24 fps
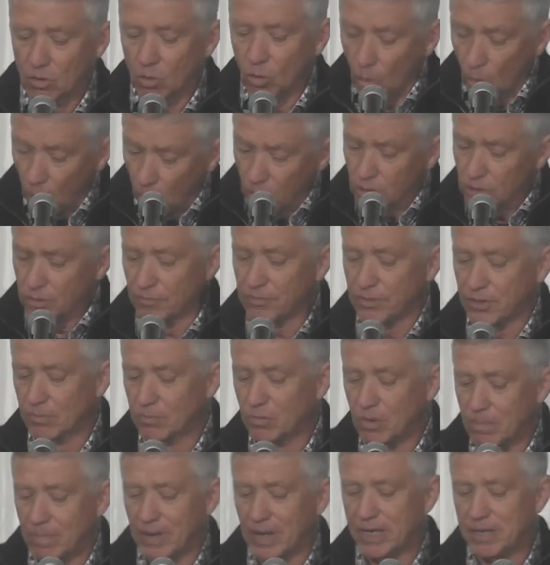All of them
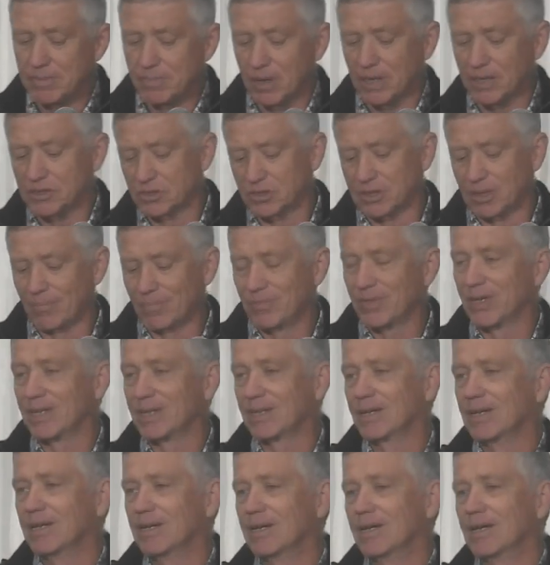were made by something
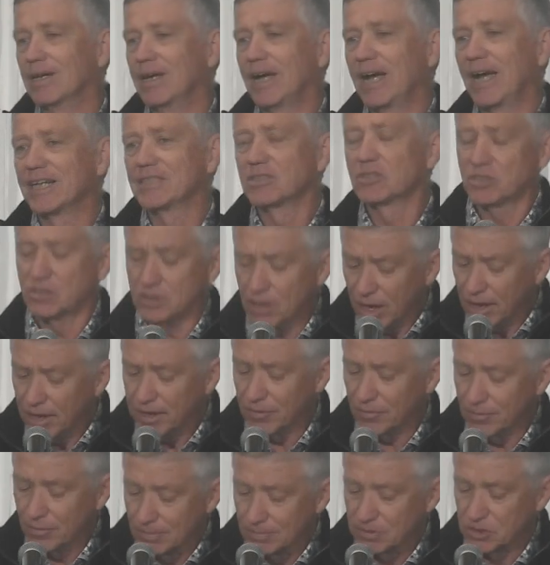outside
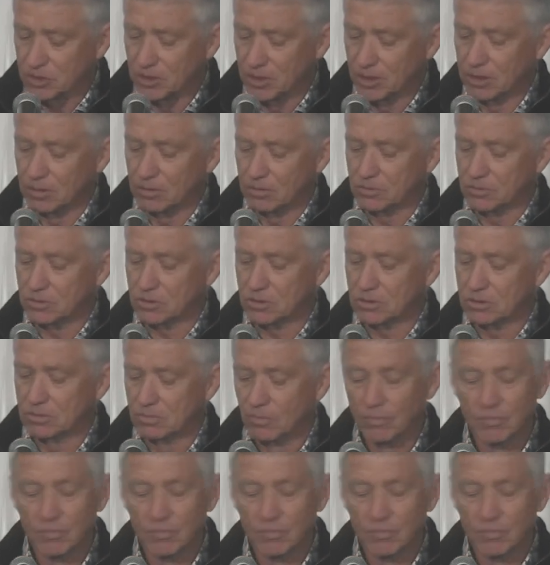of themselves.